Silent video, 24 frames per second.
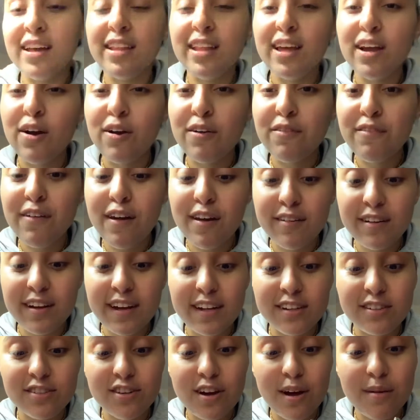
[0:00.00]
they are found
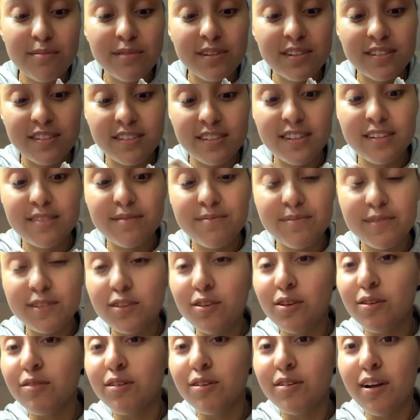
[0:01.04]
at Shop Disney.
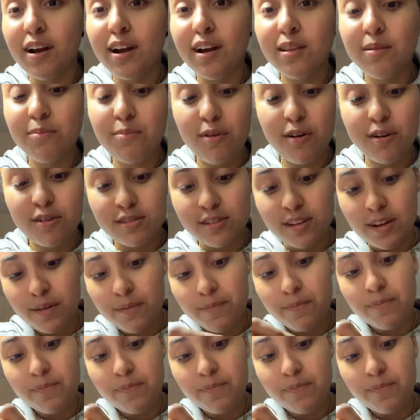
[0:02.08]
So they're not at the parks yet.